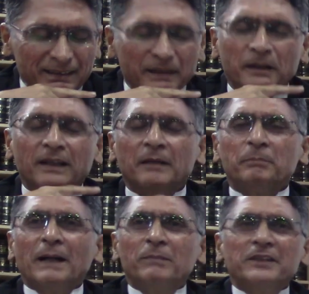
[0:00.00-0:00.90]
A
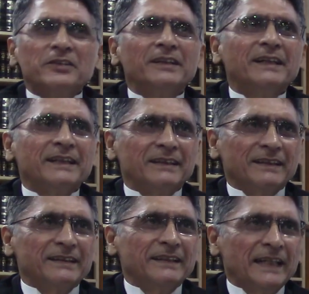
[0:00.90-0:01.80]
publisher in
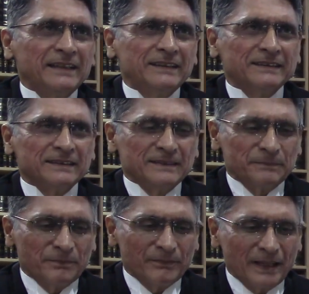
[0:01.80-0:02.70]
London
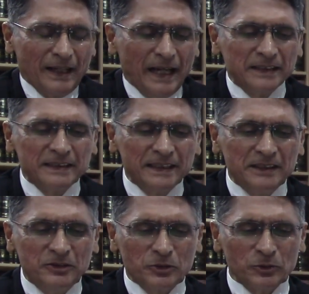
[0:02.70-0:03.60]

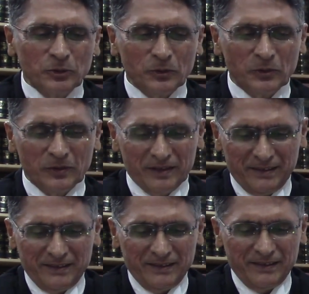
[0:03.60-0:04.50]
agreed to
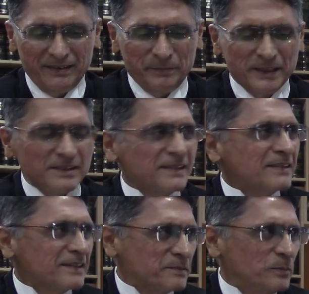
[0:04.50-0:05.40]
purchase
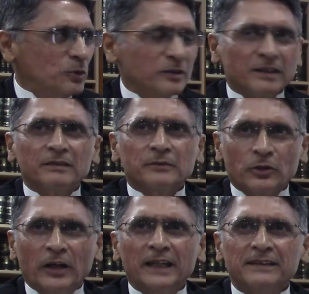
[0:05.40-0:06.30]
his book,
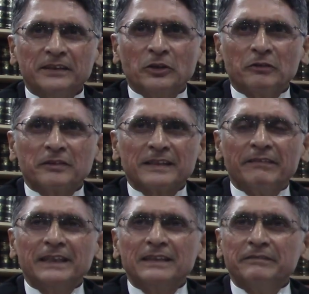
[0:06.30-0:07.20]
royalty of
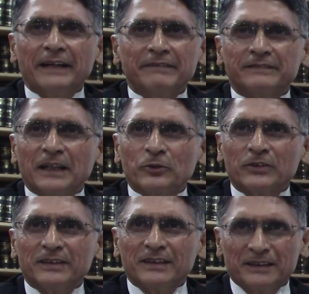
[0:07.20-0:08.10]

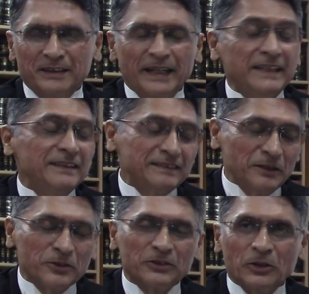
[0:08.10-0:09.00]

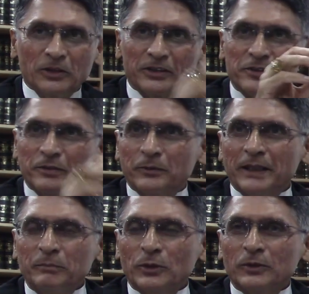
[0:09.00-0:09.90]
$80,000 for
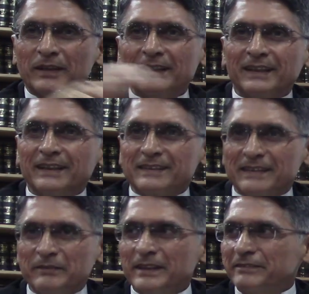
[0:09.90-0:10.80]
one book,
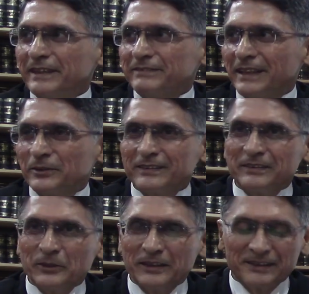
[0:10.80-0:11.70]

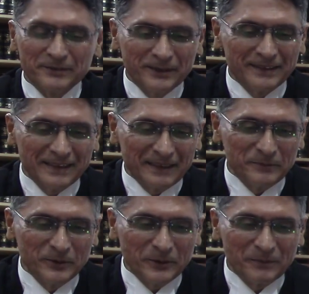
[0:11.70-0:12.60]
$75,000 for another book.